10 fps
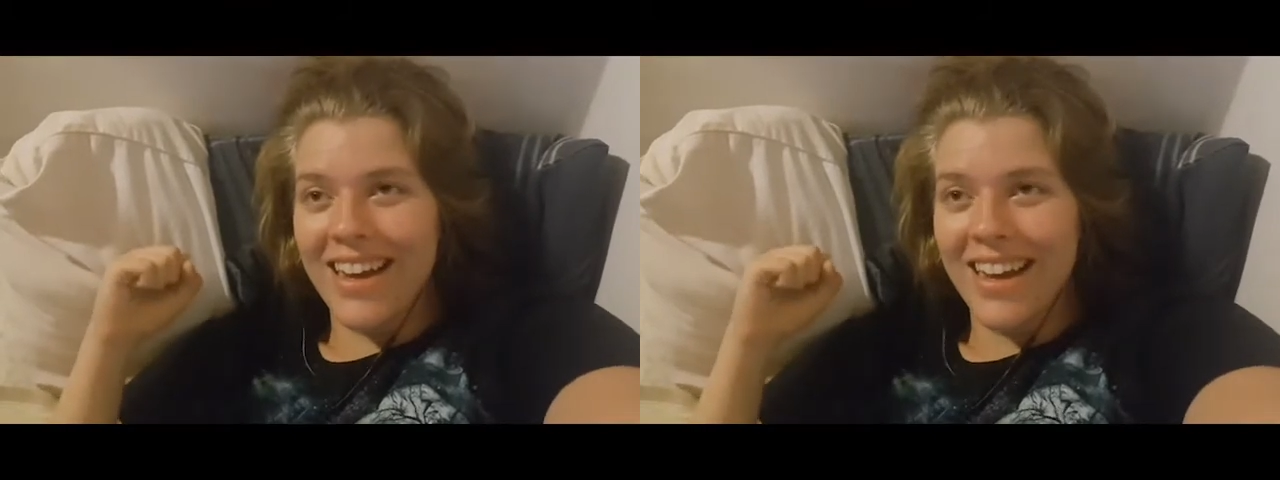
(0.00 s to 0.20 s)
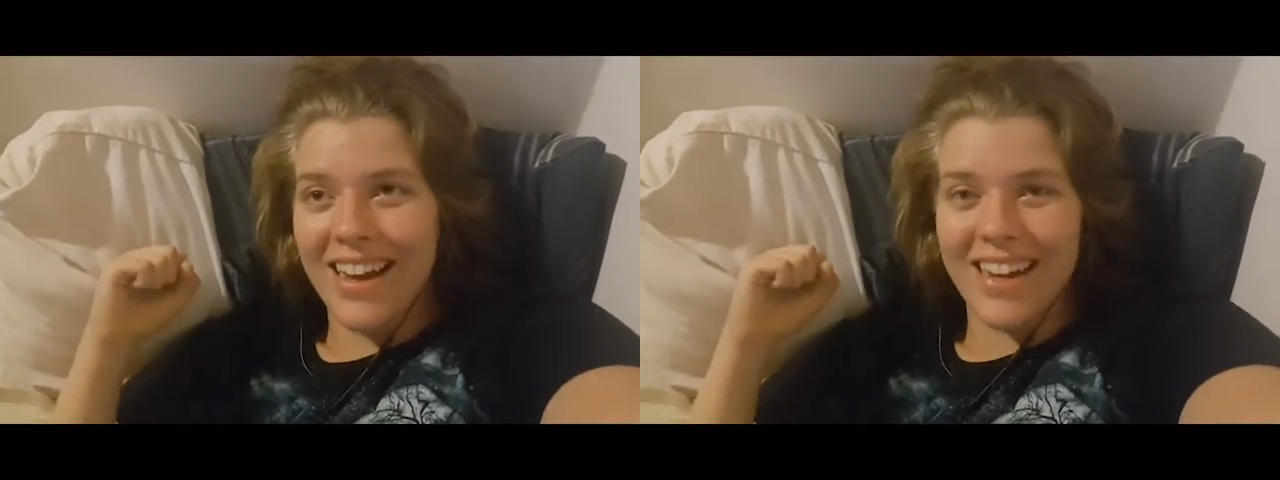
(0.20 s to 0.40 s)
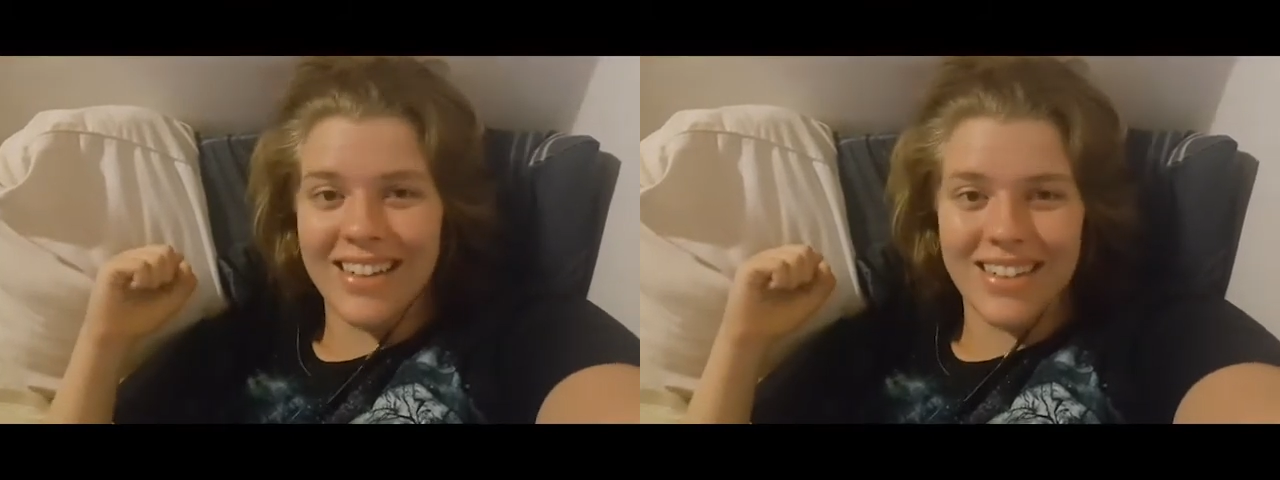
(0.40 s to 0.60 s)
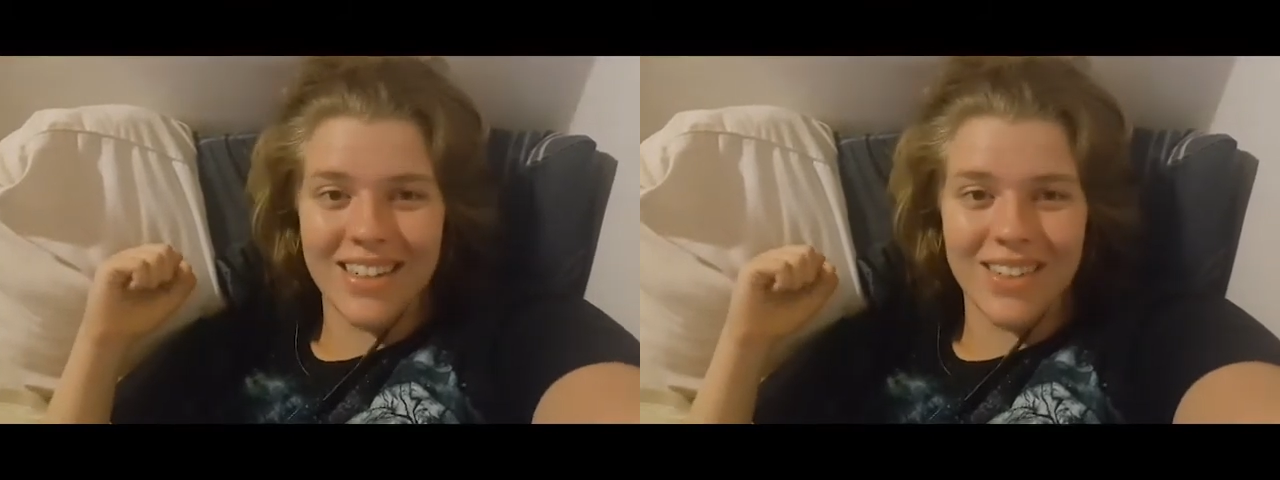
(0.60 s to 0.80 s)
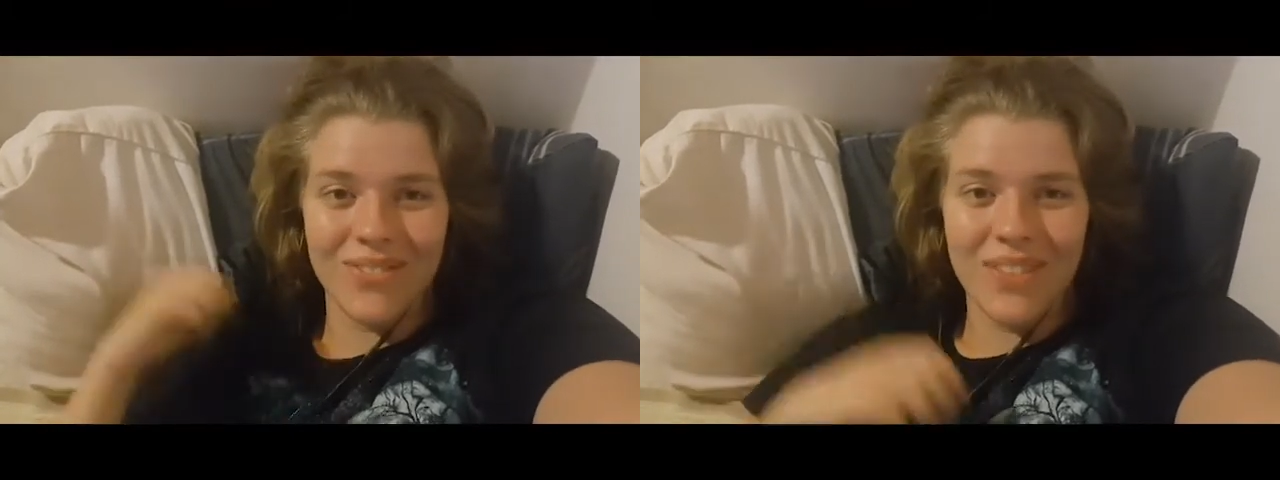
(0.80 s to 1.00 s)
And
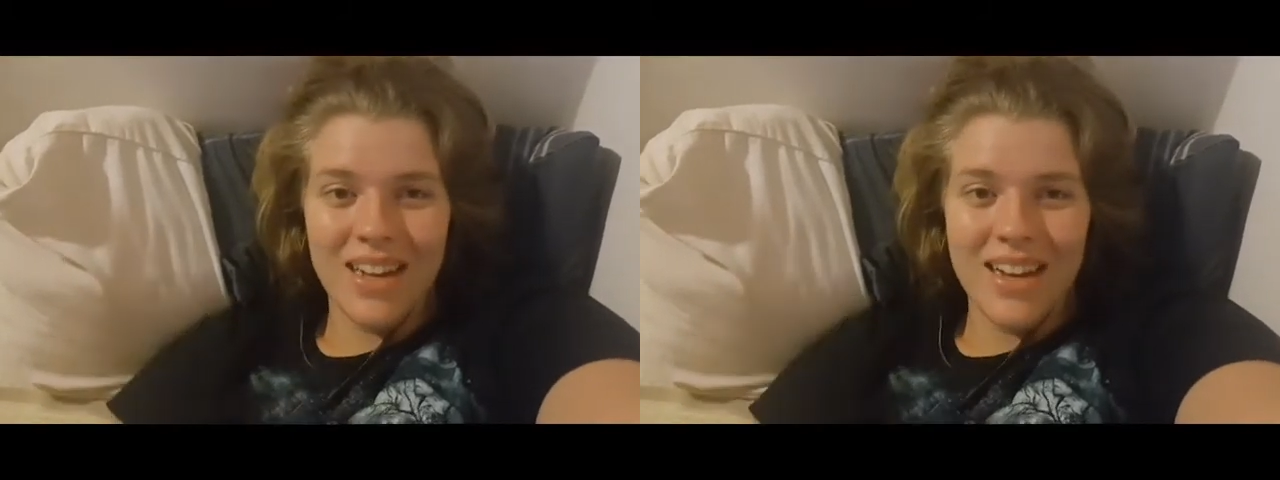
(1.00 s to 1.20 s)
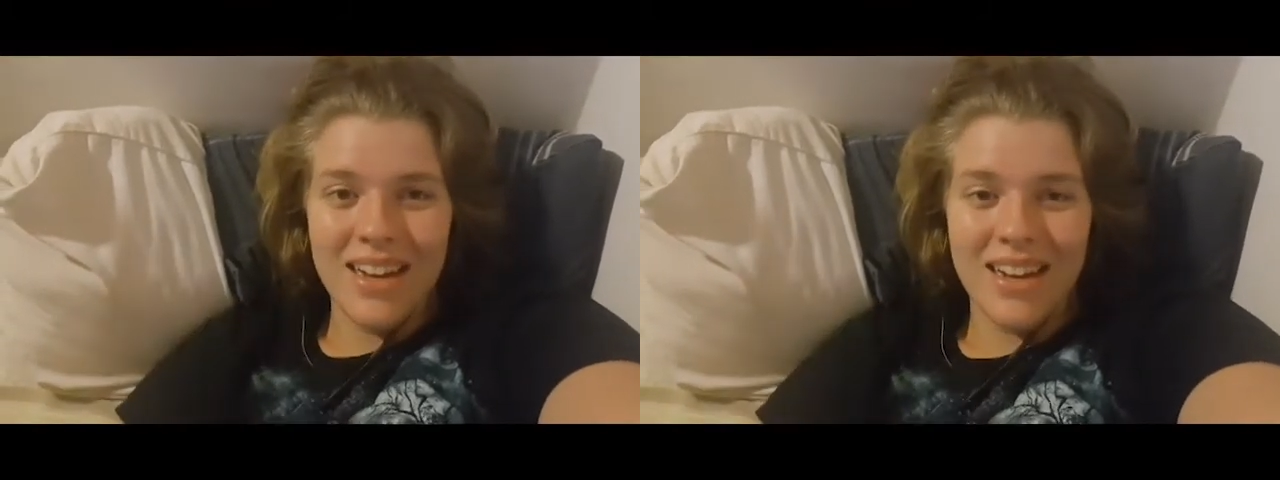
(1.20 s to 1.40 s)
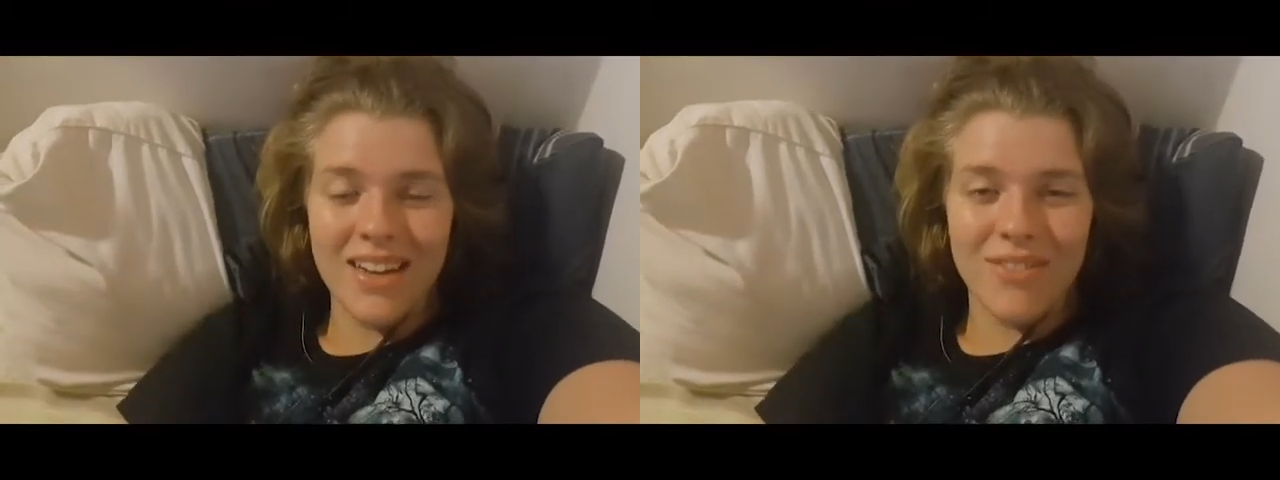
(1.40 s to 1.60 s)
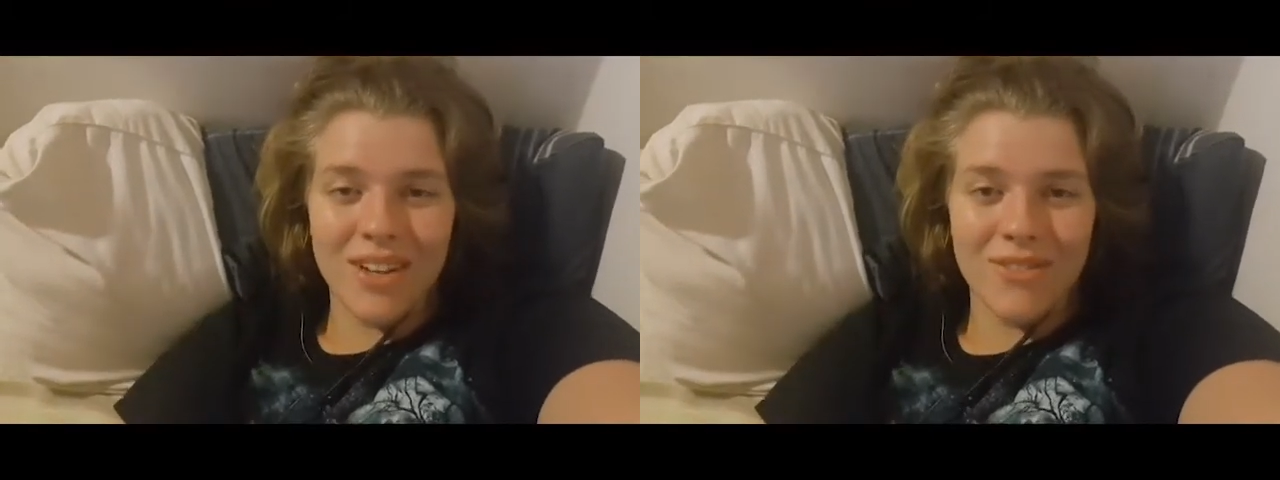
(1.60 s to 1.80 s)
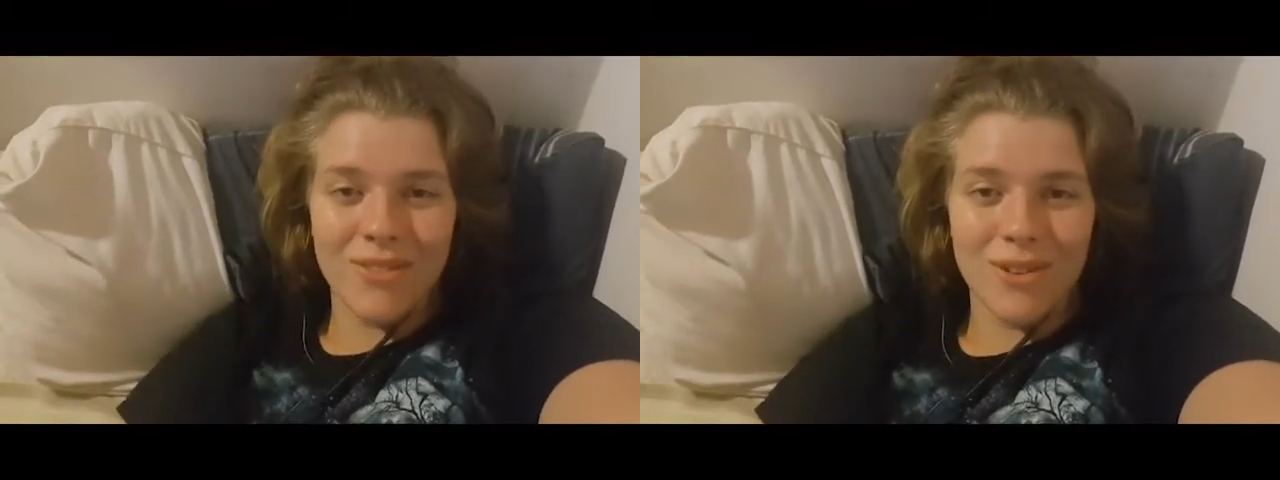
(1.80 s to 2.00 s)
I'm
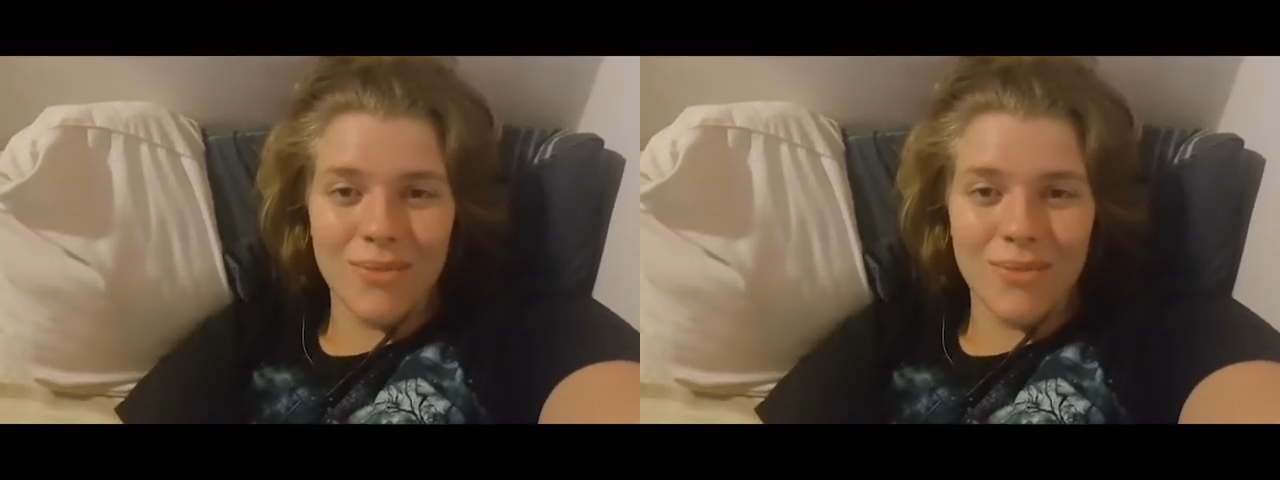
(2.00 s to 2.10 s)
leaving for